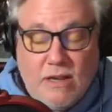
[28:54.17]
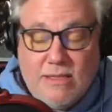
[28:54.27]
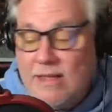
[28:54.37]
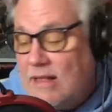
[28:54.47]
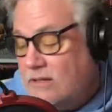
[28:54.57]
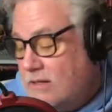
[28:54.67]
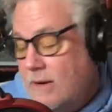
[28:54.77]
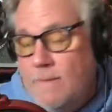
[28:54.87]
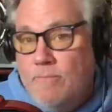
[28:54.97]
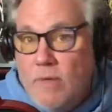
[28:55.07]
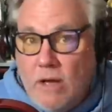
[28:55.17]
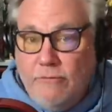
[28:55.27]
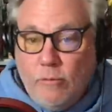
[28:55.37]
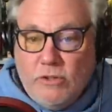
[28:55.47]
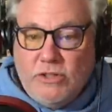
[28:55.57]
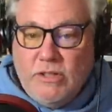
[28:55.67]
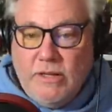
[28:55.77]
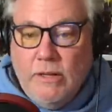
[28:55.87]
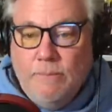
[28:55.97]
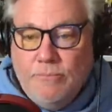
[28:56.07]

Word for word: And I think that's, unfortunately,